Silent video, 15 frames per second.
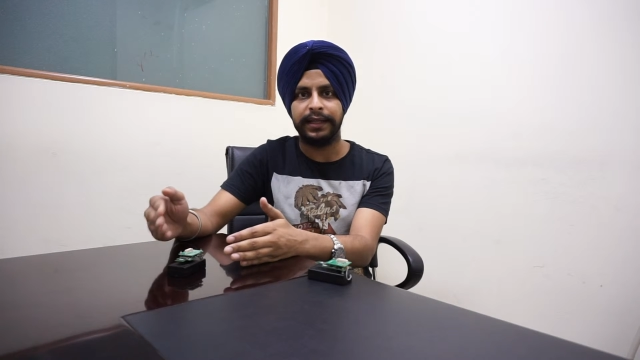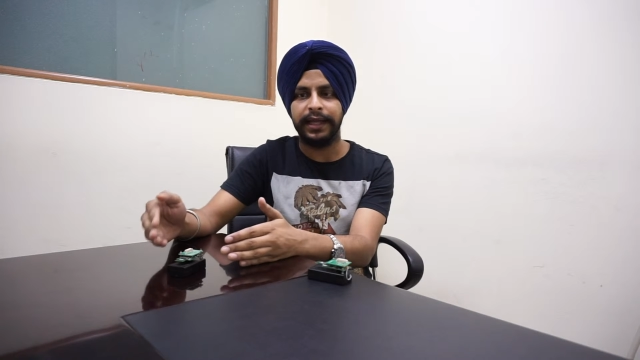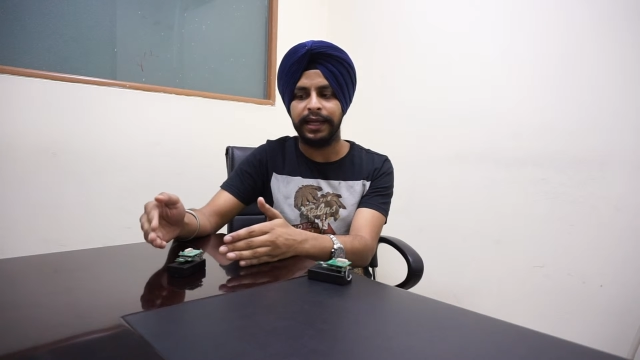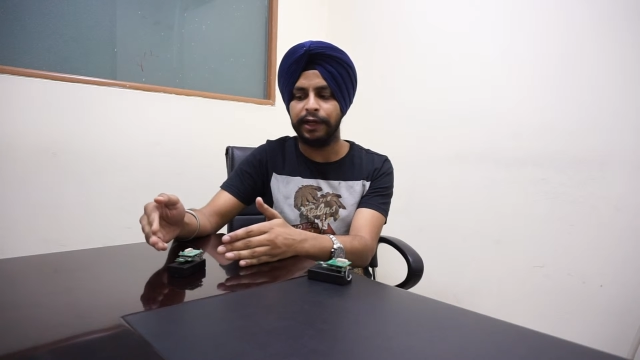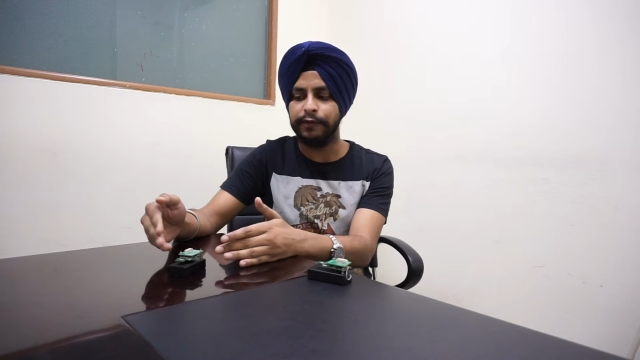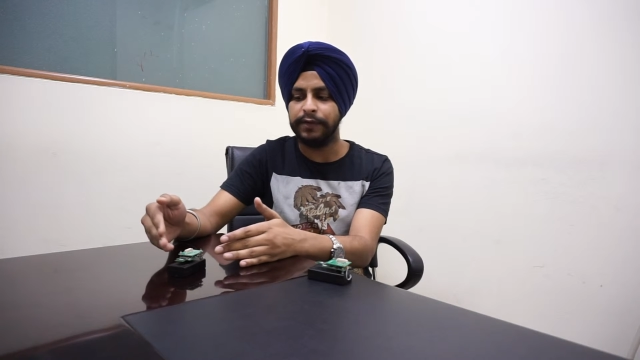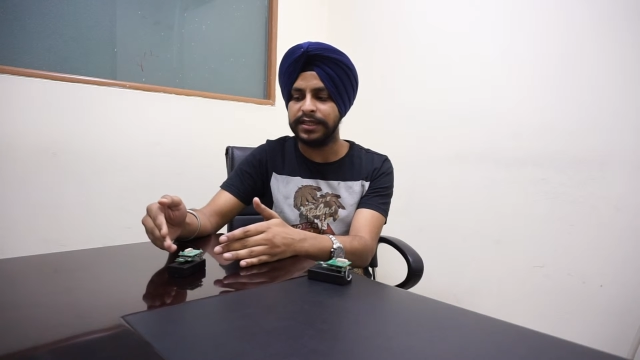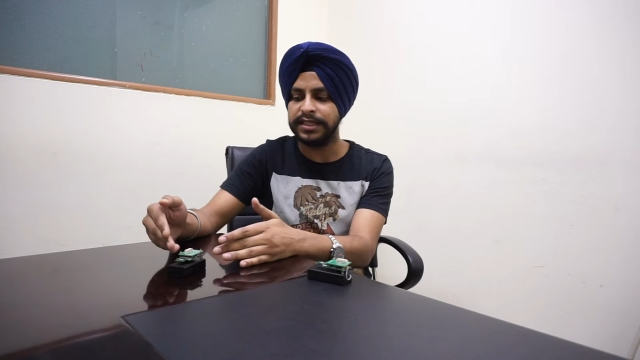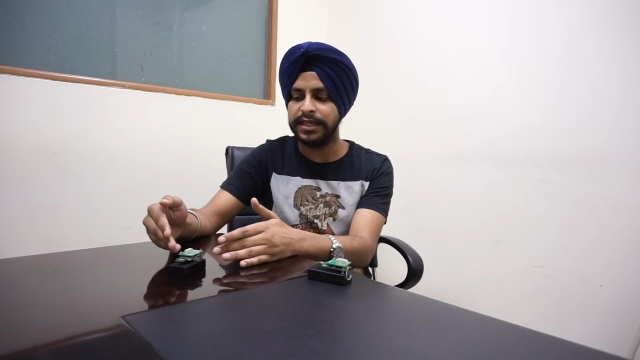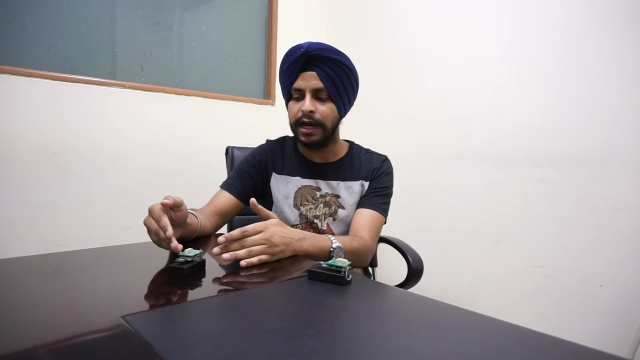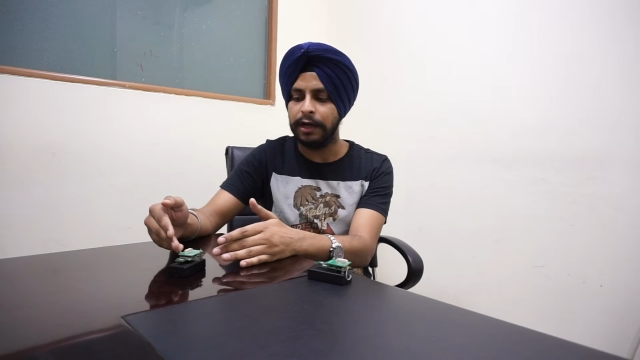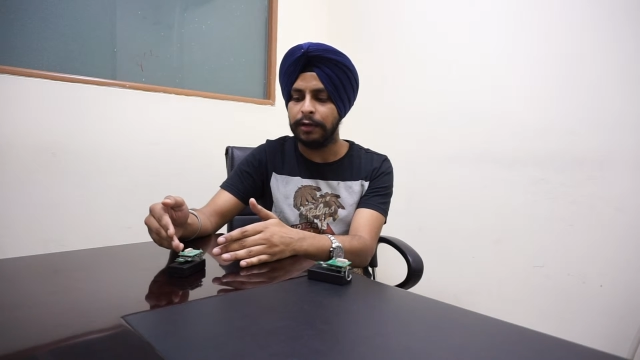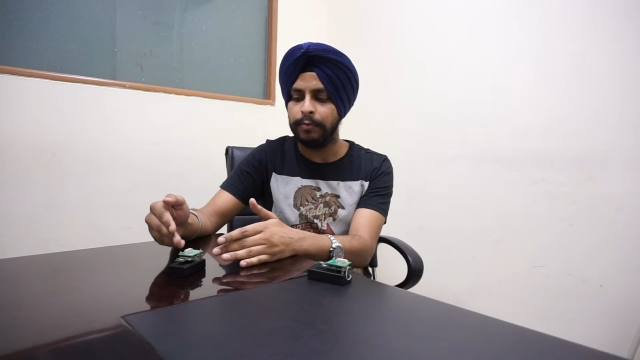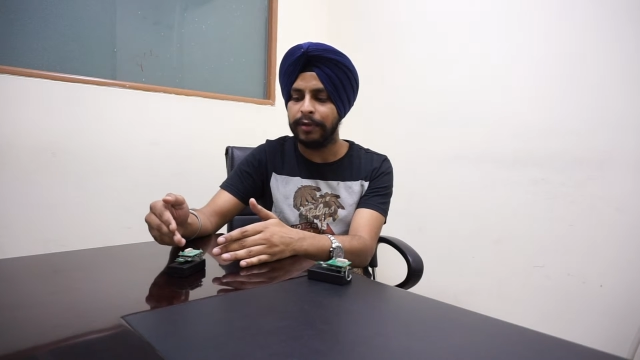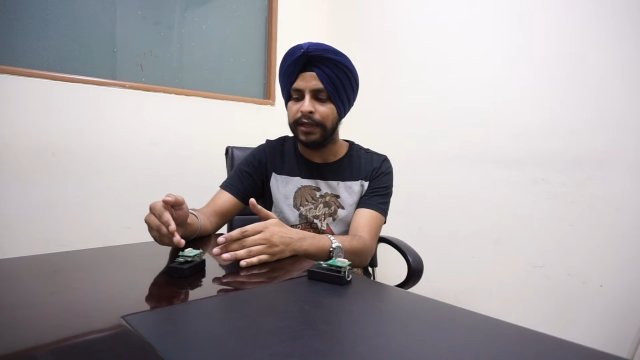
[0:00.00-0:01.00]
then it will
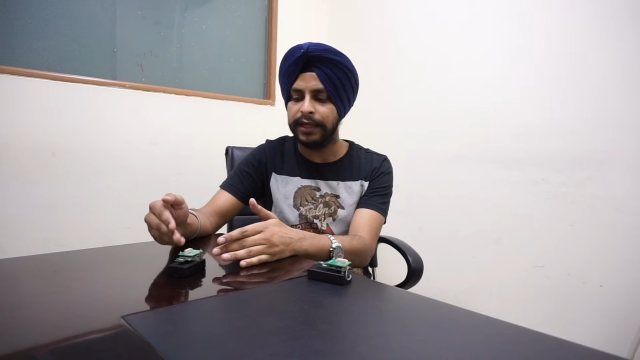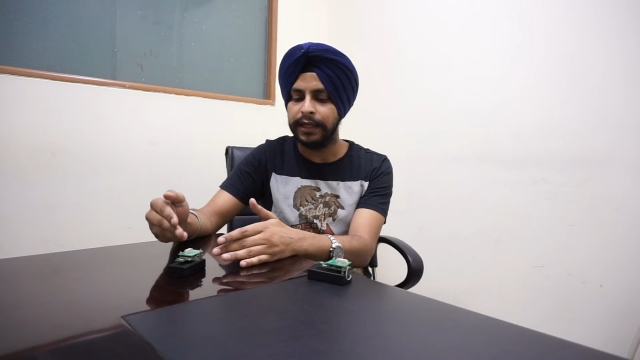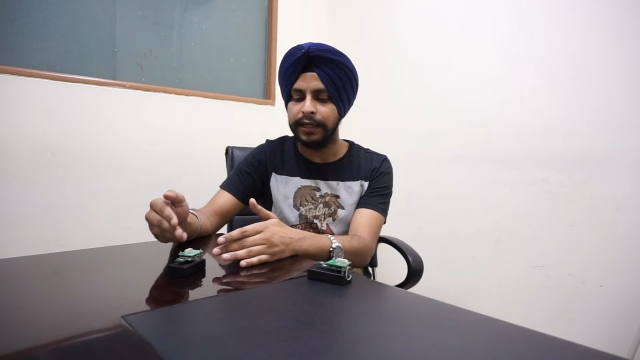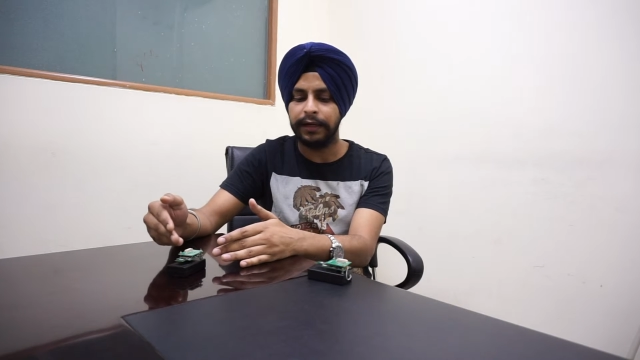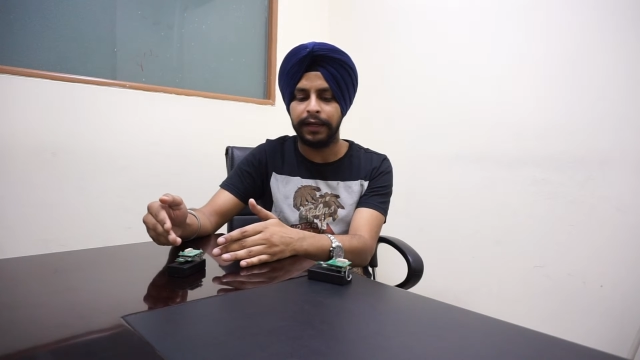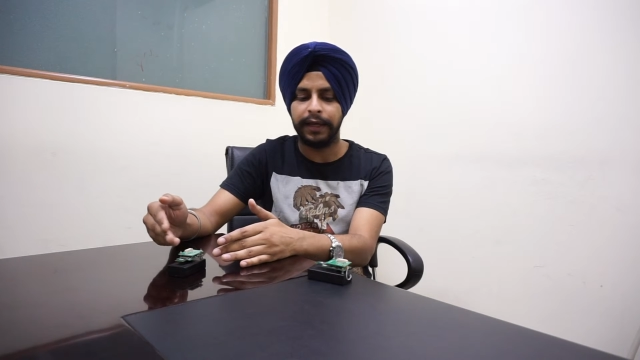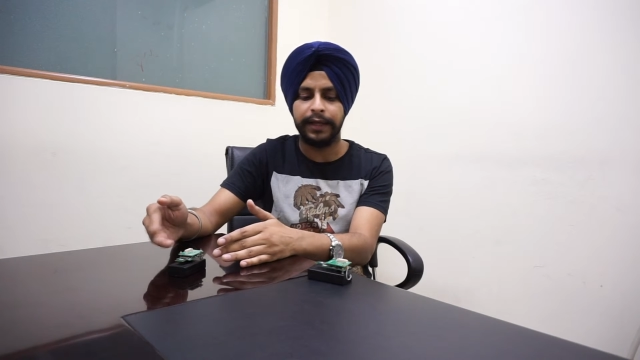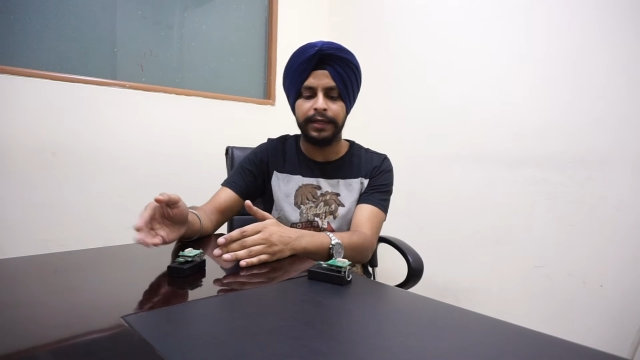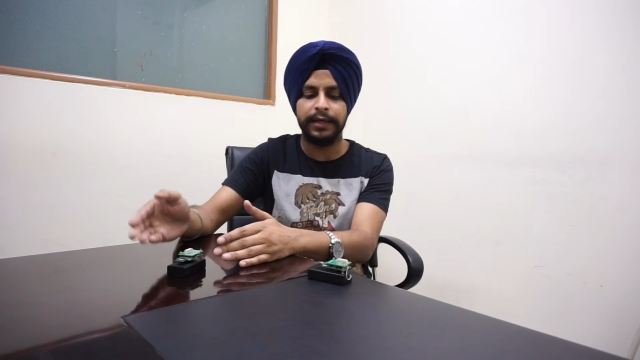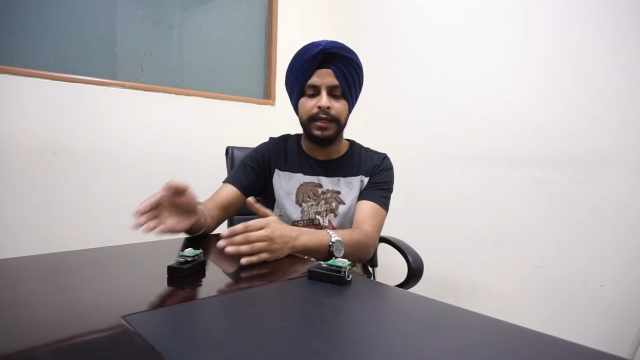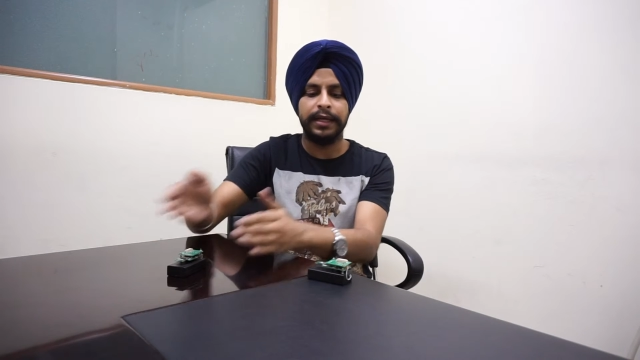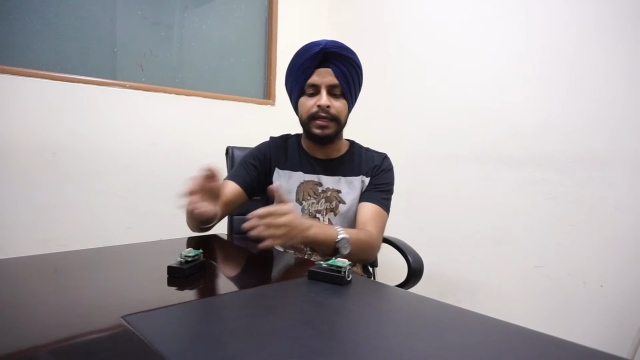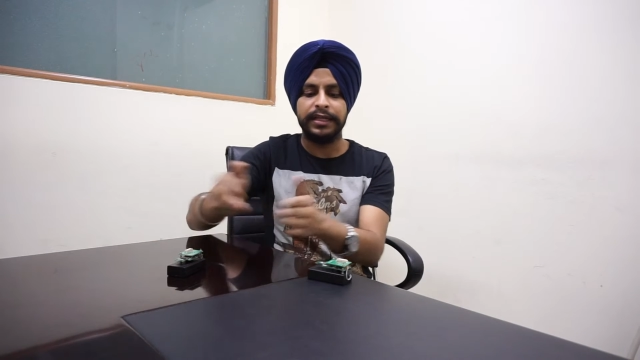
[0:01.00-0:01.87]
start blinking again.